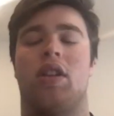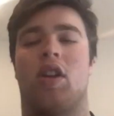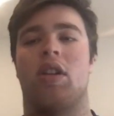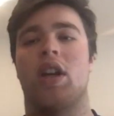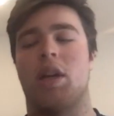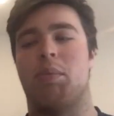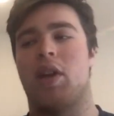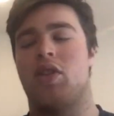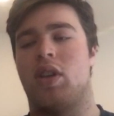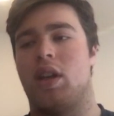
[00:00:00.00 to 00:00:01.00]
earlier you
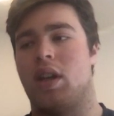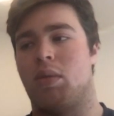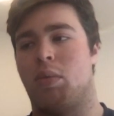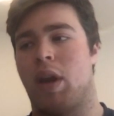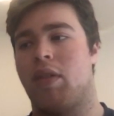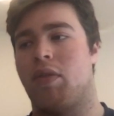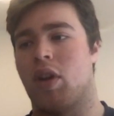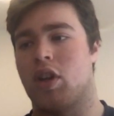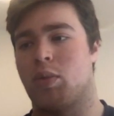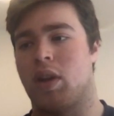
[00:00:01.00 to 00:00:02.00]
mentioned Wake
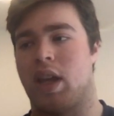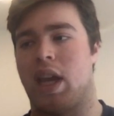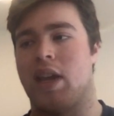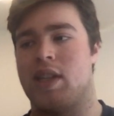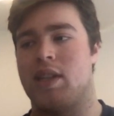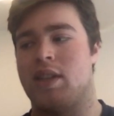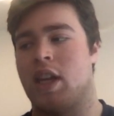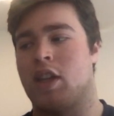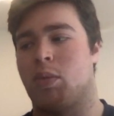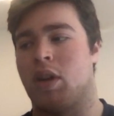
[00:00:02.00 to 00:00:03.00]
Forest winning the
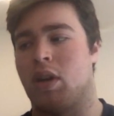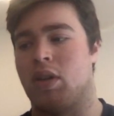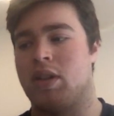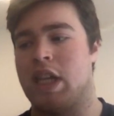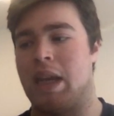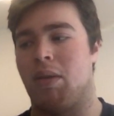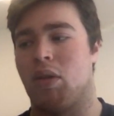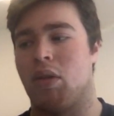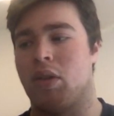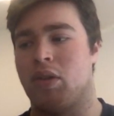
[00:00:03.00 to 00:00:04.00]
ACC as one of your team
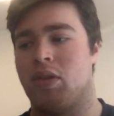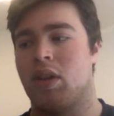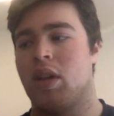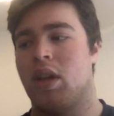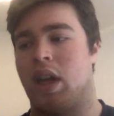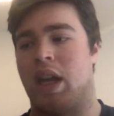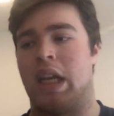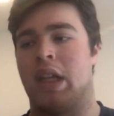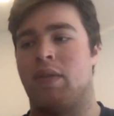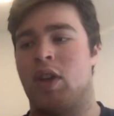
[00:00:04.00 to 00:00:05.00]
goals and
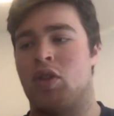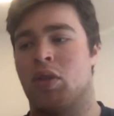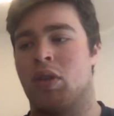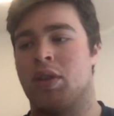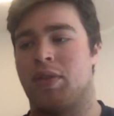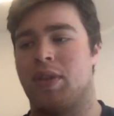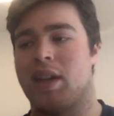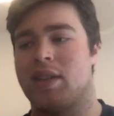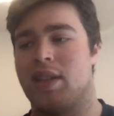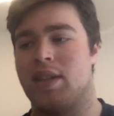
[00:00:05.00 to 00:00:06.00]
individual goals for
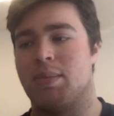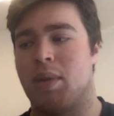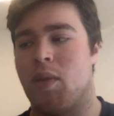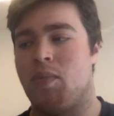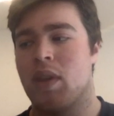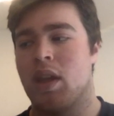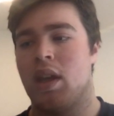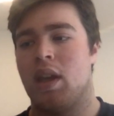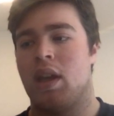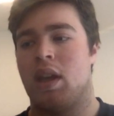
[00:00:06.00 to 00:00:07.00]
next season. But
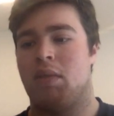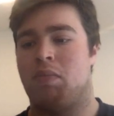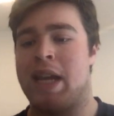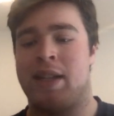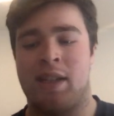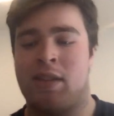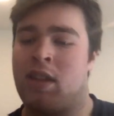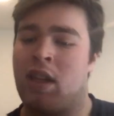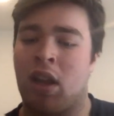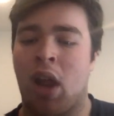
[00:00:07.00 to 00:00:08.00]

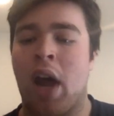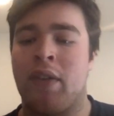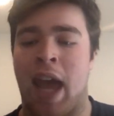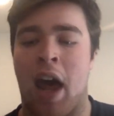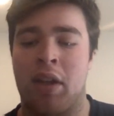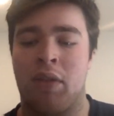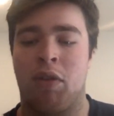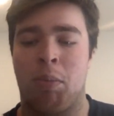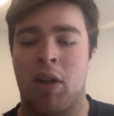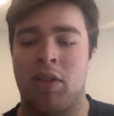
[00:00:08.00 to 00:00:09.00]
ACC, a lot of talented
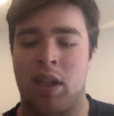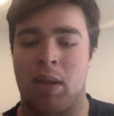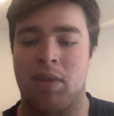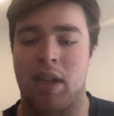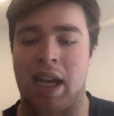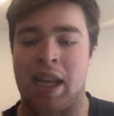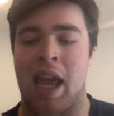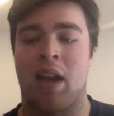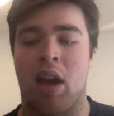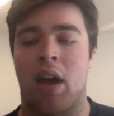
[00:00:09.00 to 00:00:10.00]
football teams in
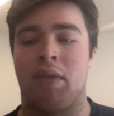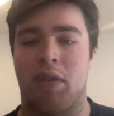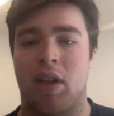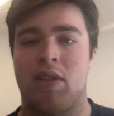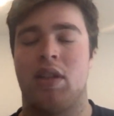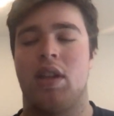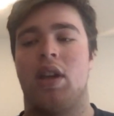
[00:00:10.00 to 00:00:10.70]
that conference.